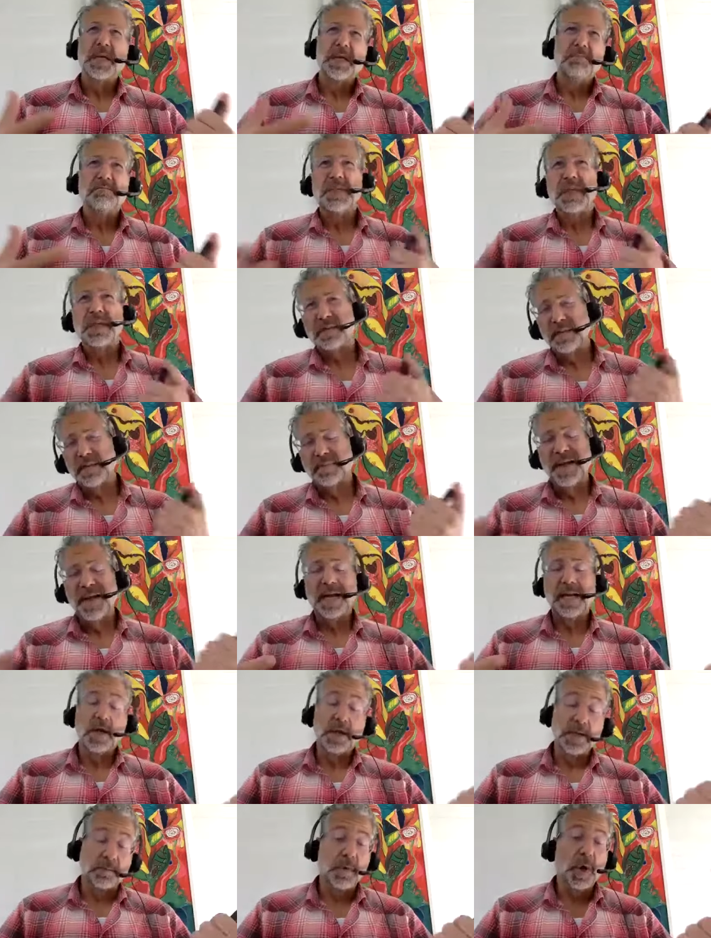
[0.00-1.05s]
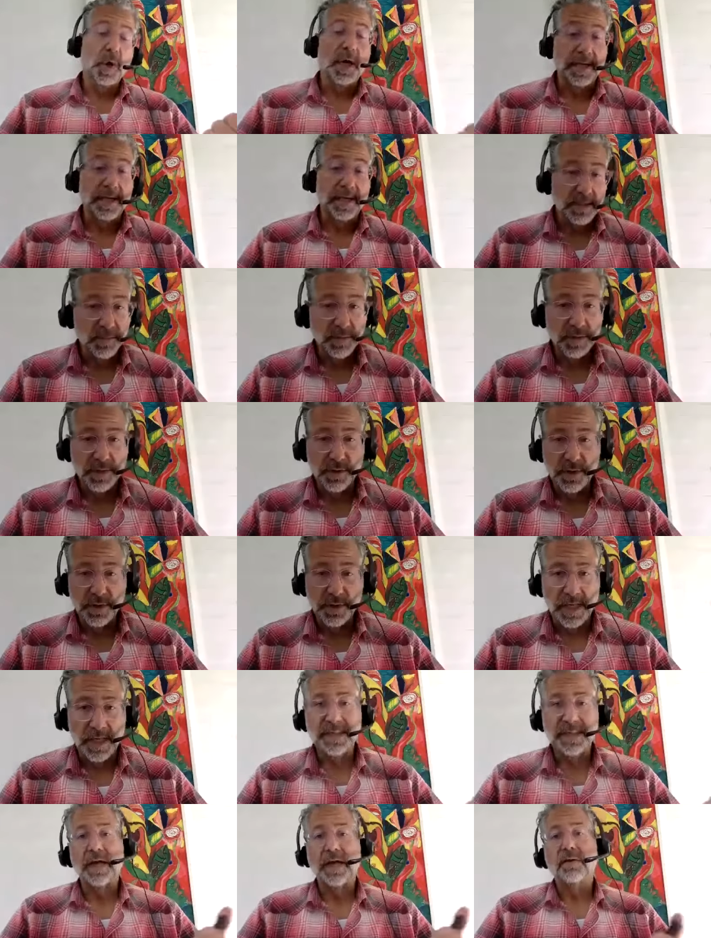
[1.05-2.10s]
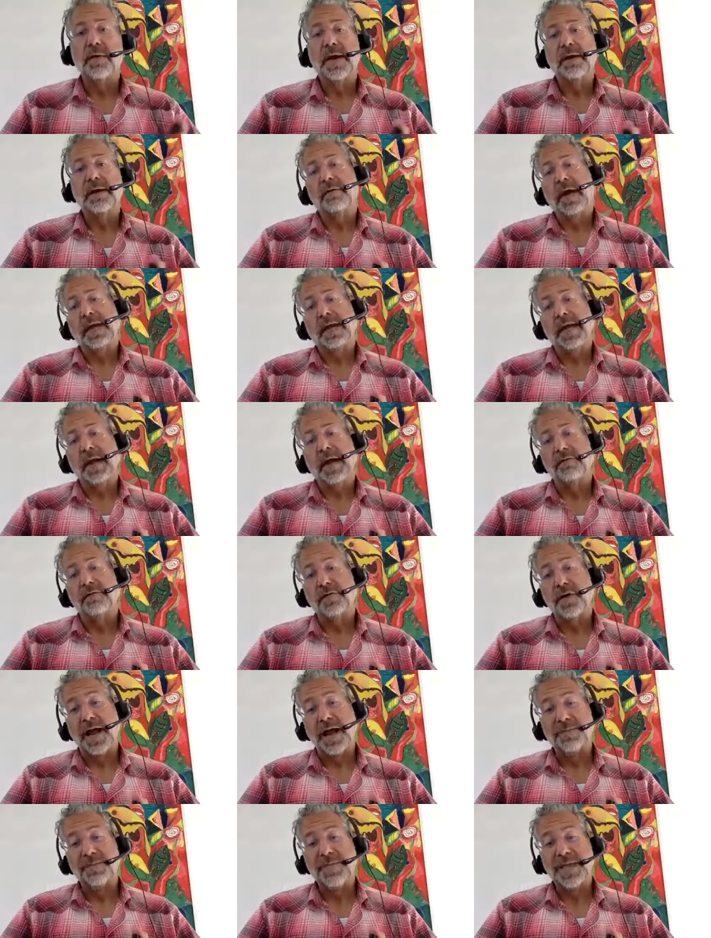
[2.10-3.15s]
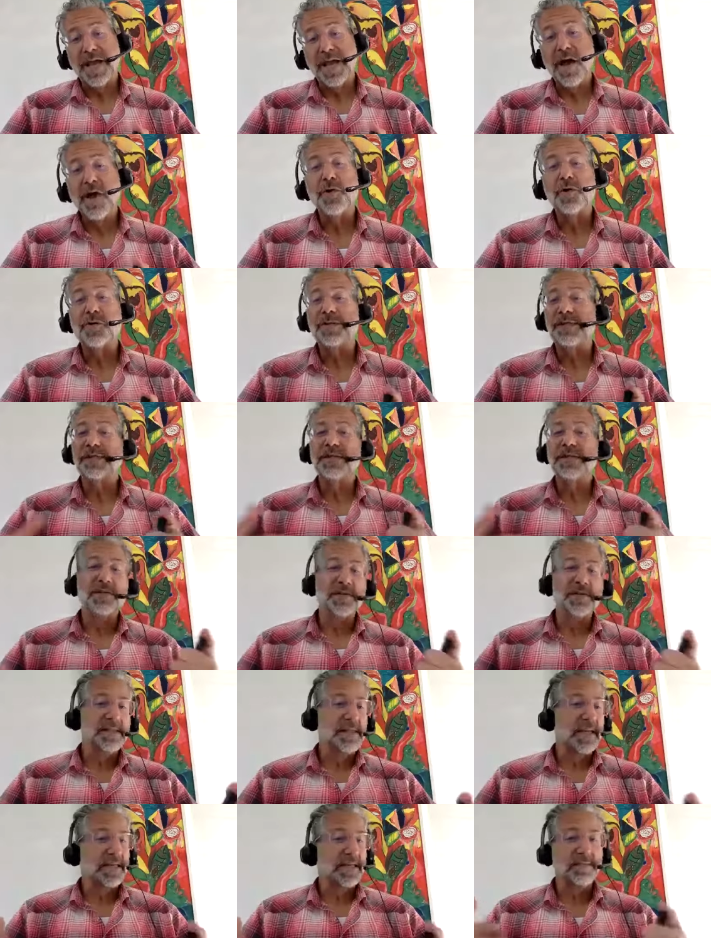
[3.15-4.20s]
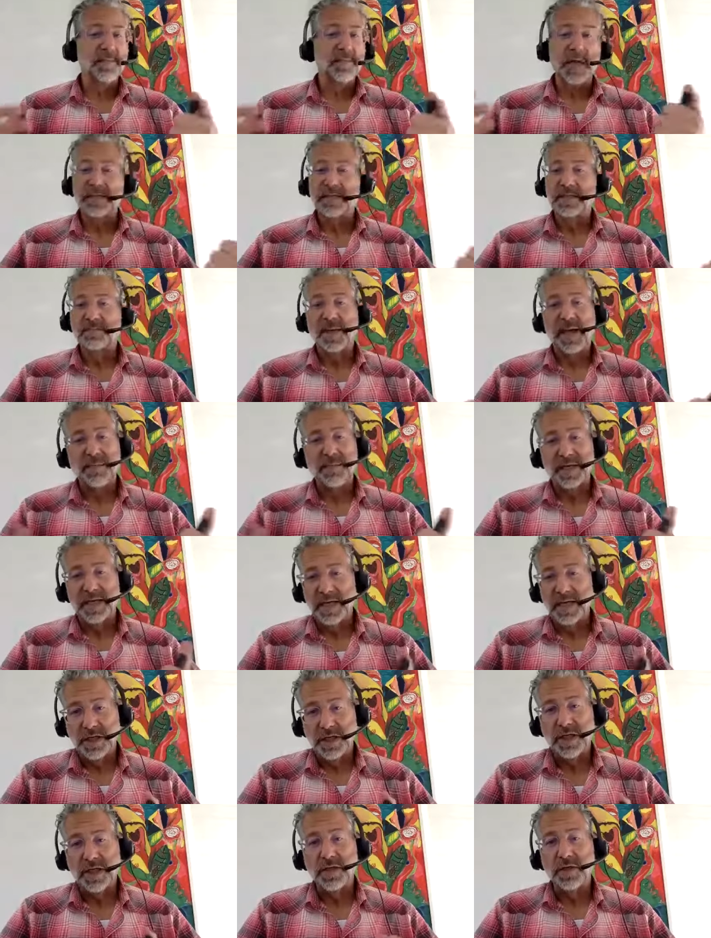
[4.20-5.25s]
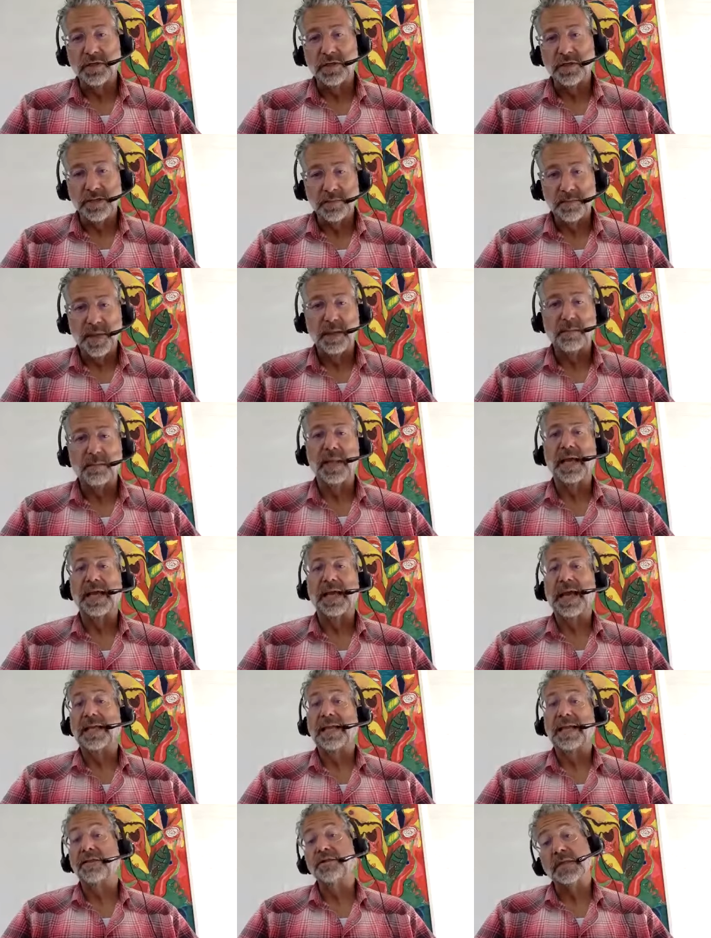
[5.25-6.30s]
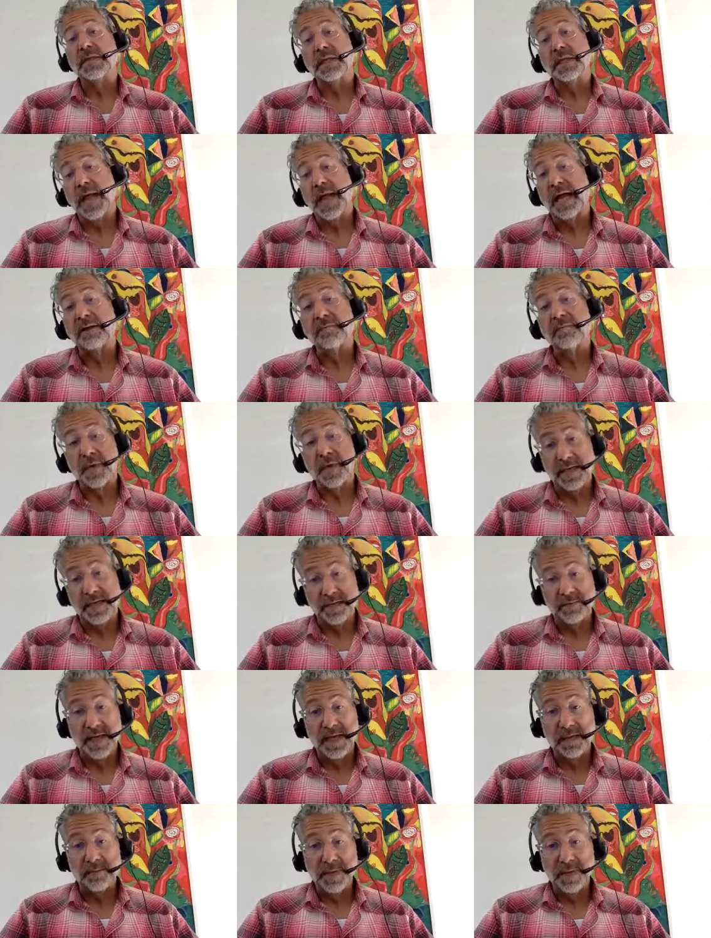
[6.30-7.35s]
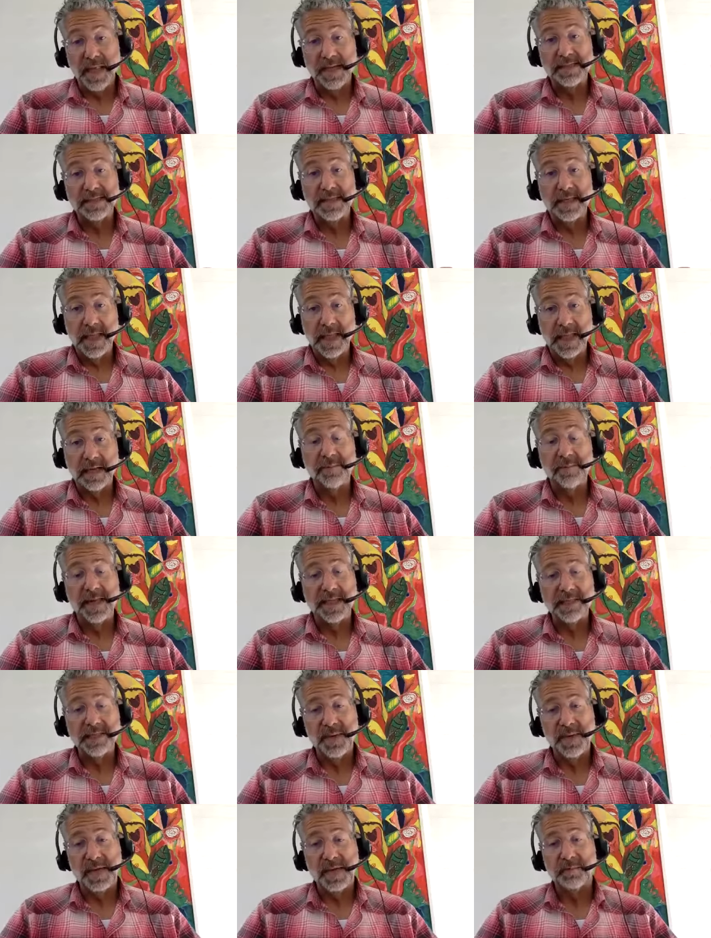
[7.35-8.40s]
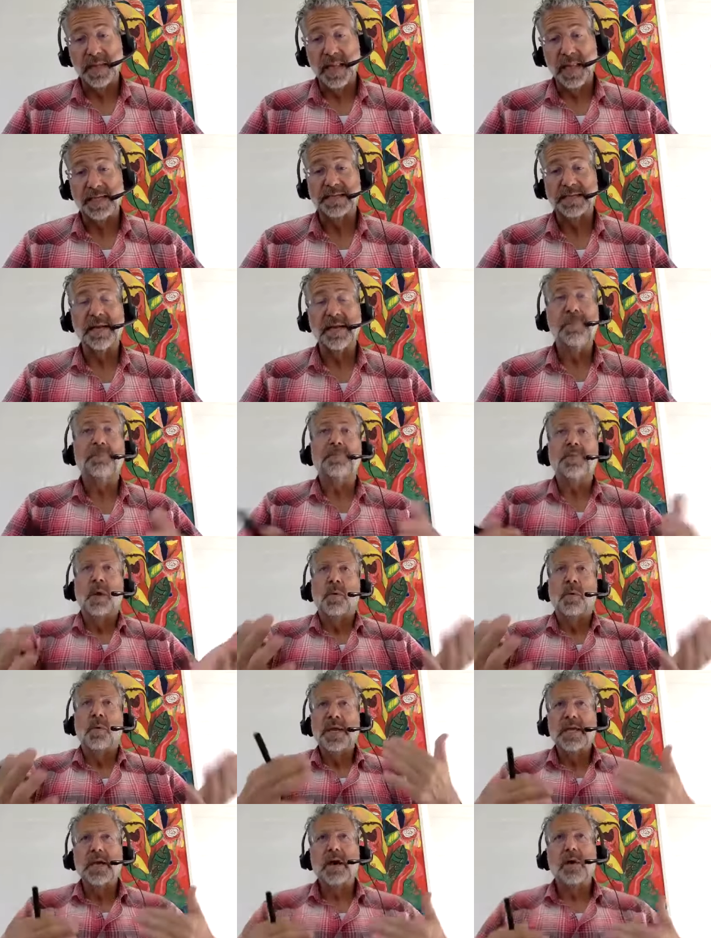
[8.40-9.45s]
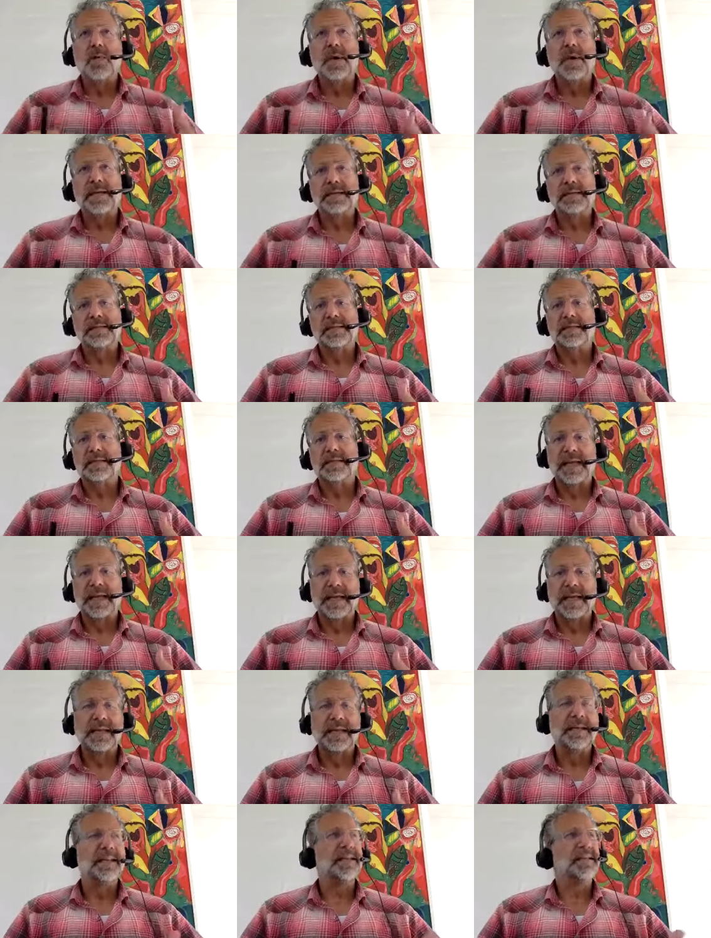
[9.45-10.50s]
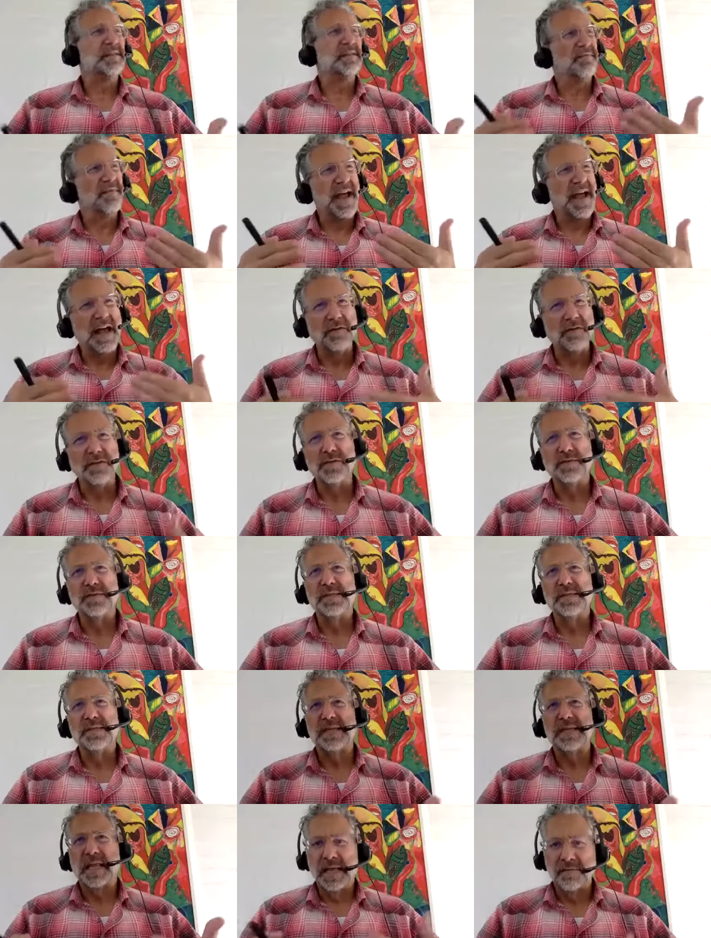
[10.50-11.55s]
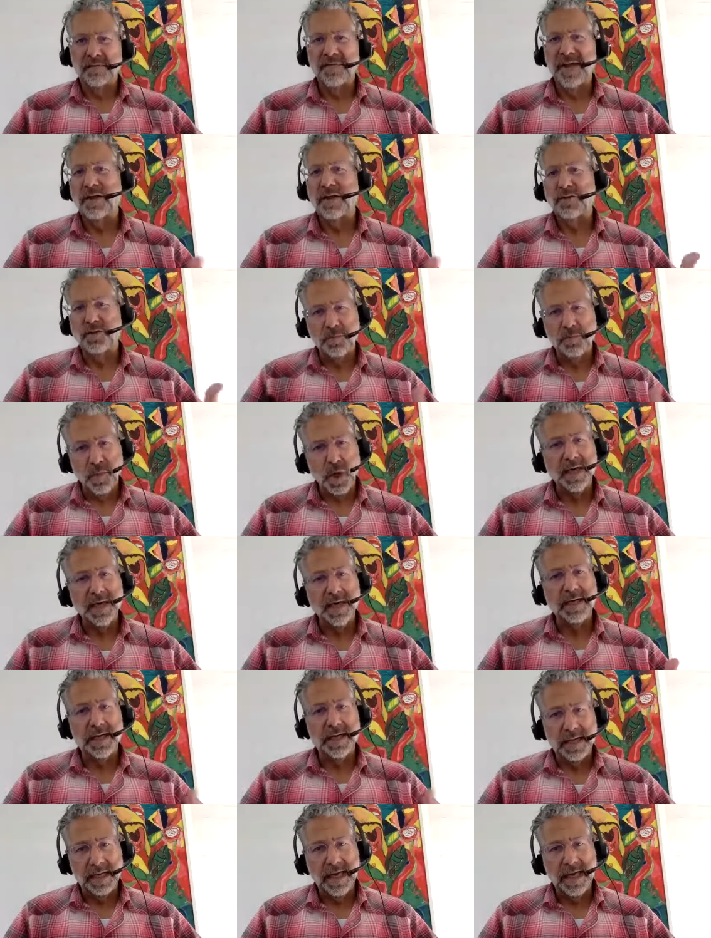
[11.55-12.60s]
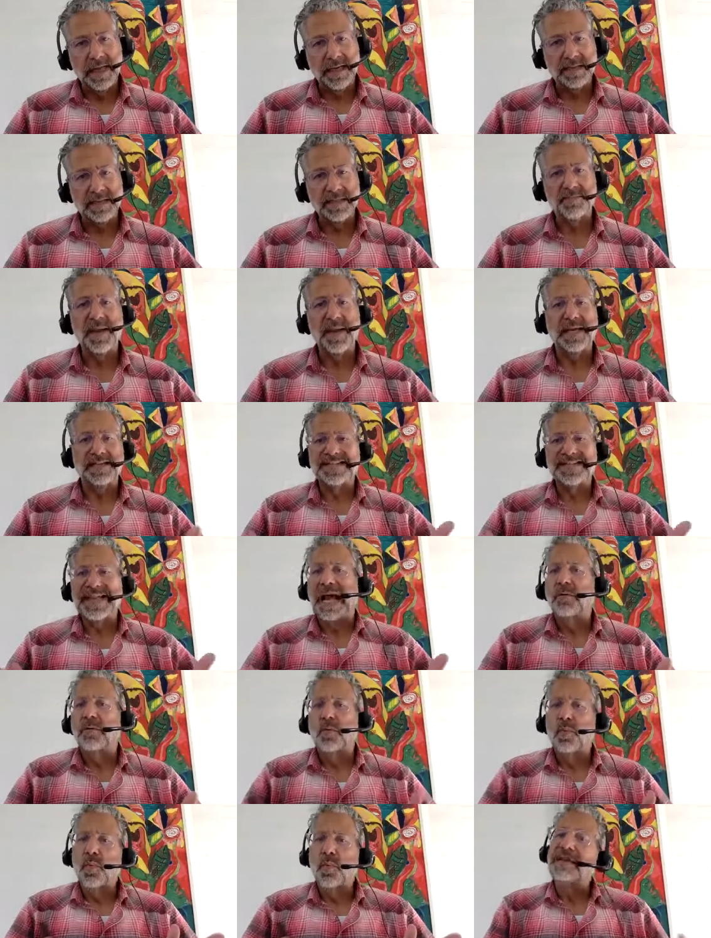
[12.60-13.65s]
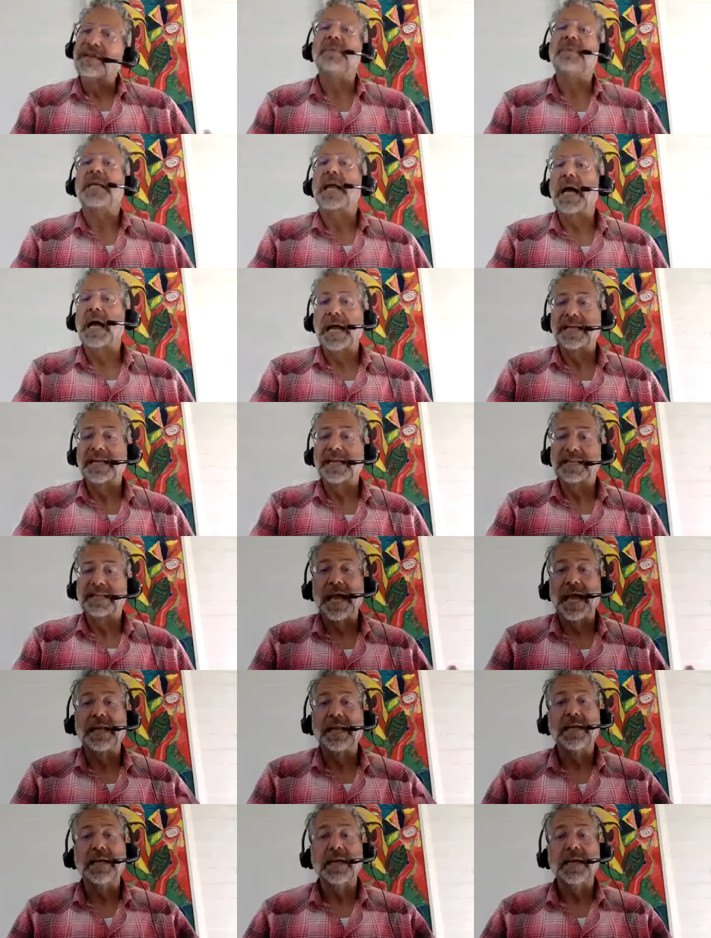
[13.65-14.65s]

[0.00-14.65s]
you know, depending on the markets, which are not that great right now for IPOs, you know, six months, maybe a year to public. And there's a lot of money being placed, a lot of bets being placed we always in this value selling value marketing kind of space sat way behind that